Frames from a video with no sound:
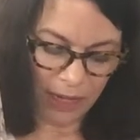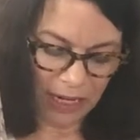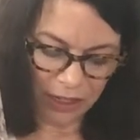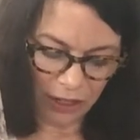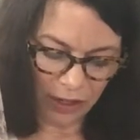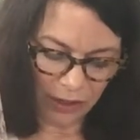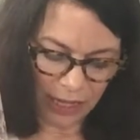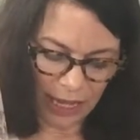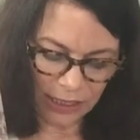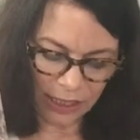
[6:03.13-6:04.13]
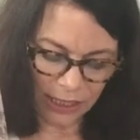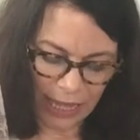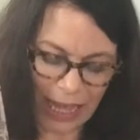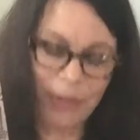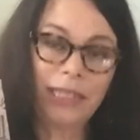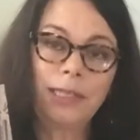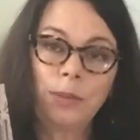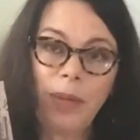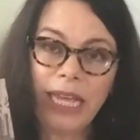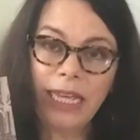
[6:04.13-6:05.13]
minute you're catching a cat in
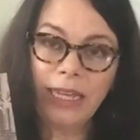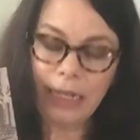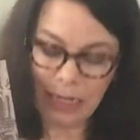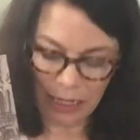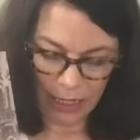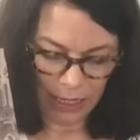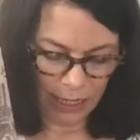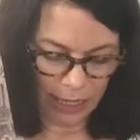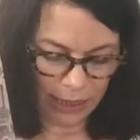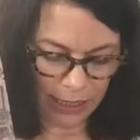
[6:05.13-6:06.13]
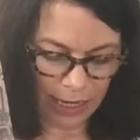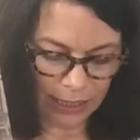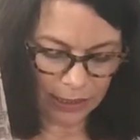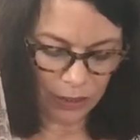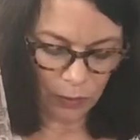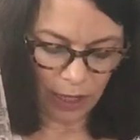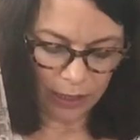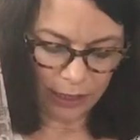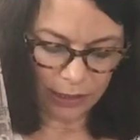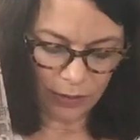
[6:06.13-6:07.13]
Spain, and the next you're
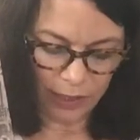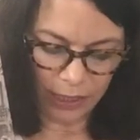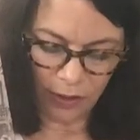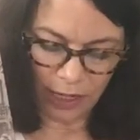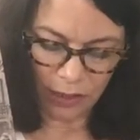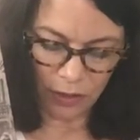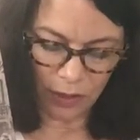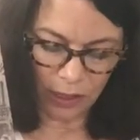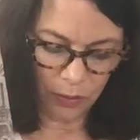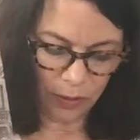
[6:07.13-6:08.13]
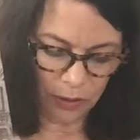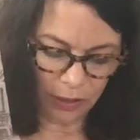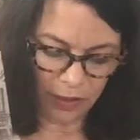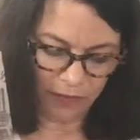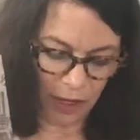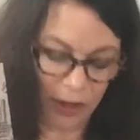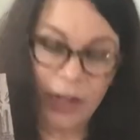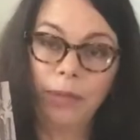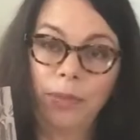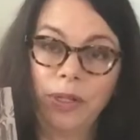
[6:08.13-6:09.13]
walking into an international underworld of
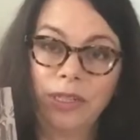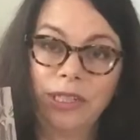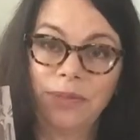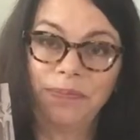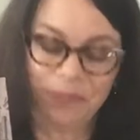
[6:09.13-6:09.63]
art and books.